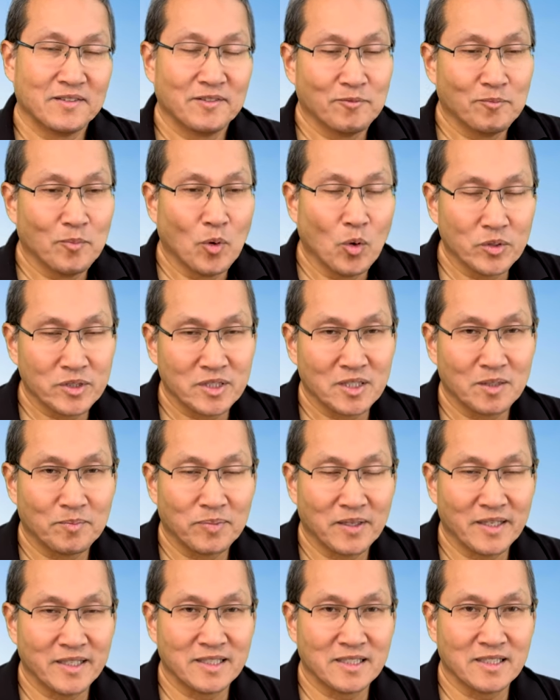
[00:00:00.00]
most of the
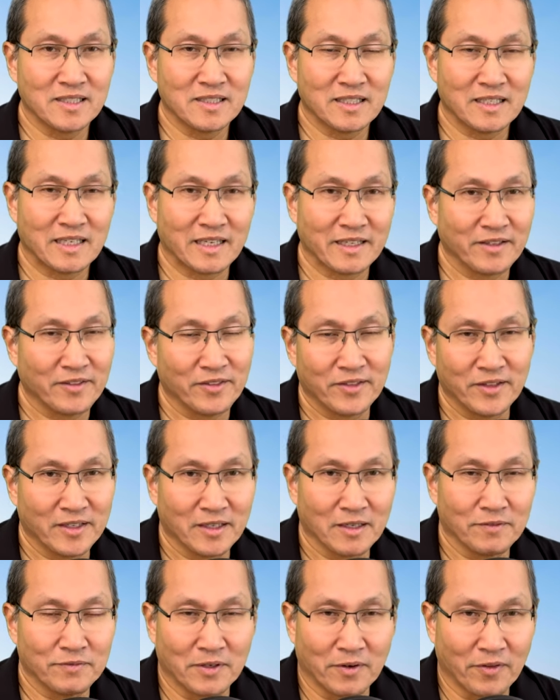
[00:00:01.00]
places that I can think
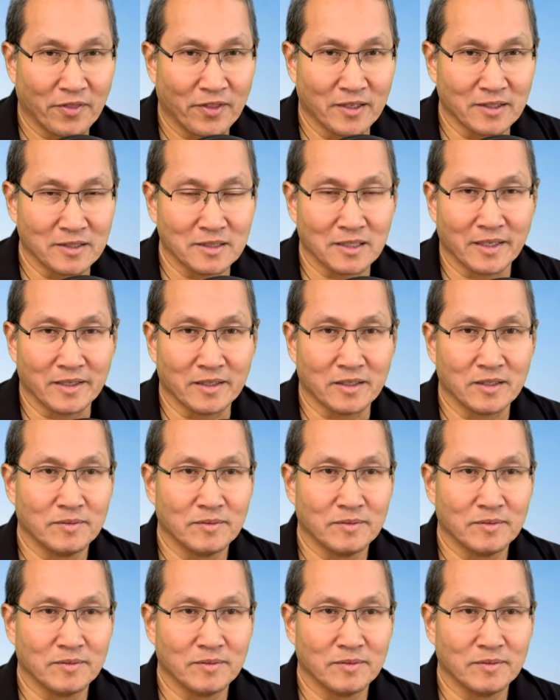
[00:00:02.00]
of are things like,